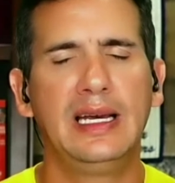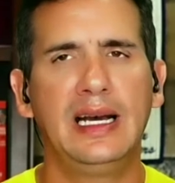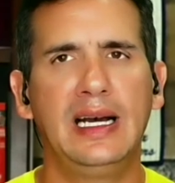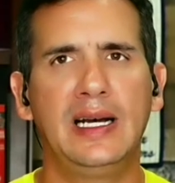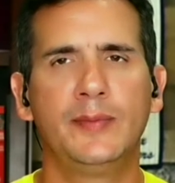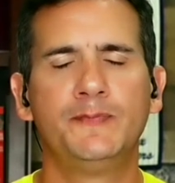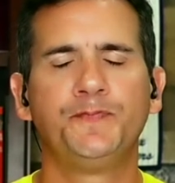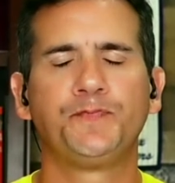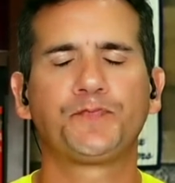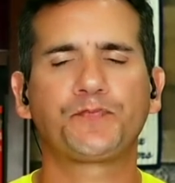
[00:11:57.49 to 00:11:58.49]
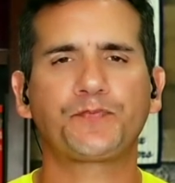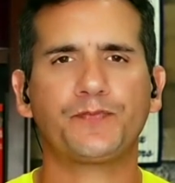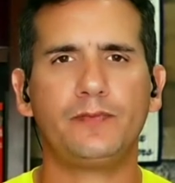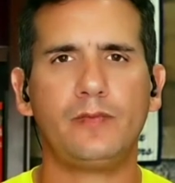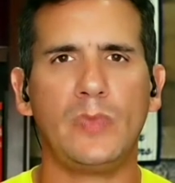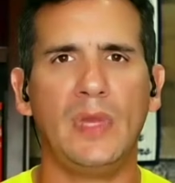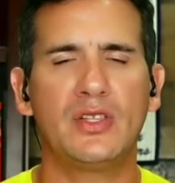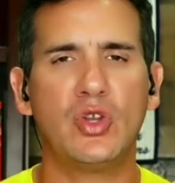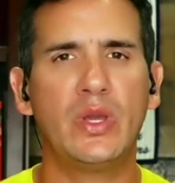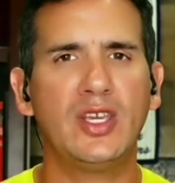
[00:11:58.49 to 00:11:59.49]

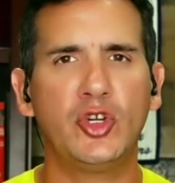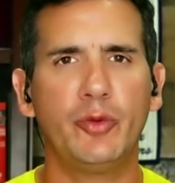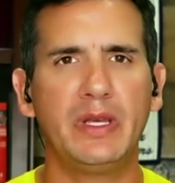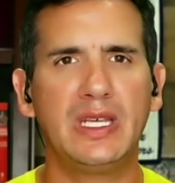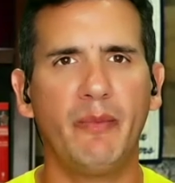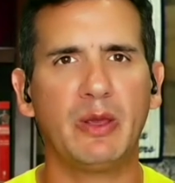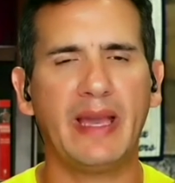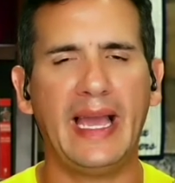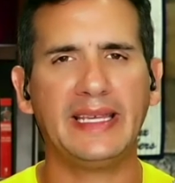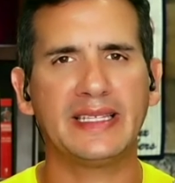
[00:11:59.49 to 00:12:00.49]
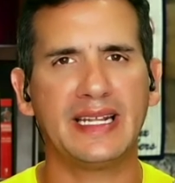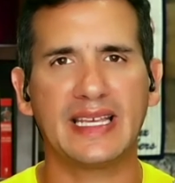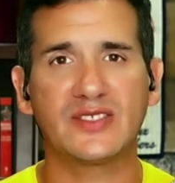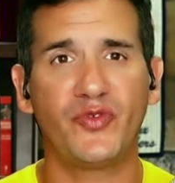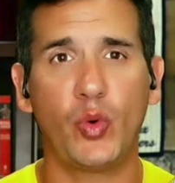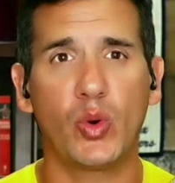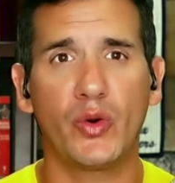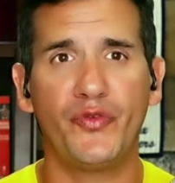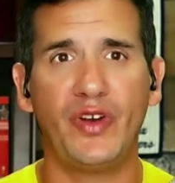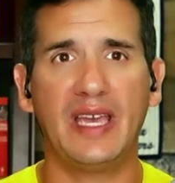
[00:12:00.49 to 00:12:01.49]
So he could be coming back in the next 4
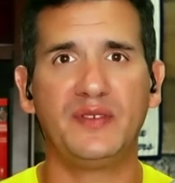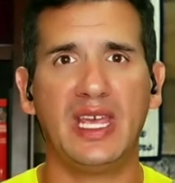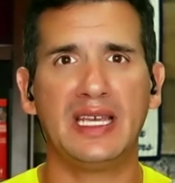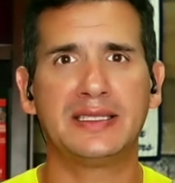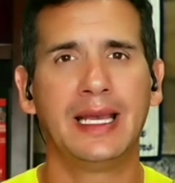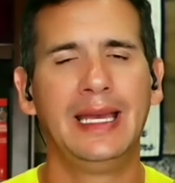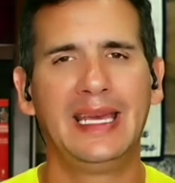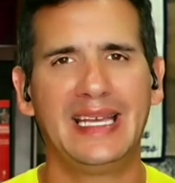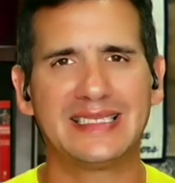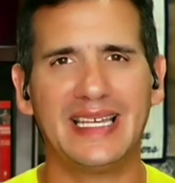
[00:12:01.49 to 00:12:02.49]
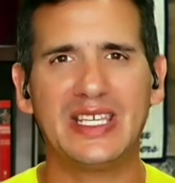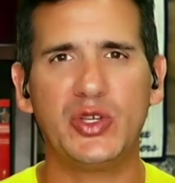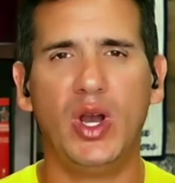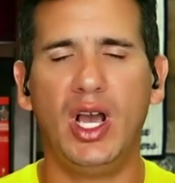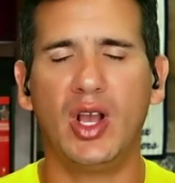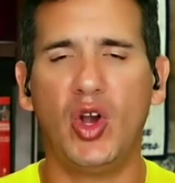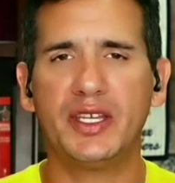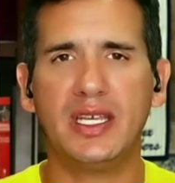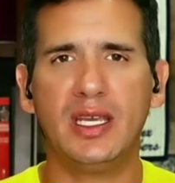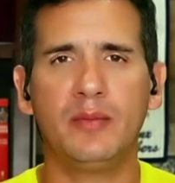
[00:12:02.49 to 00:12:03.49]
or 5 days. It's like you hung on
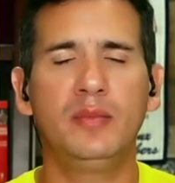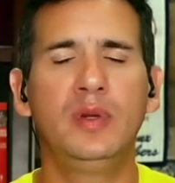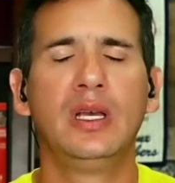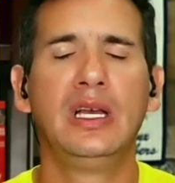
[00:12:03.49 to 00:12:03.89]
to him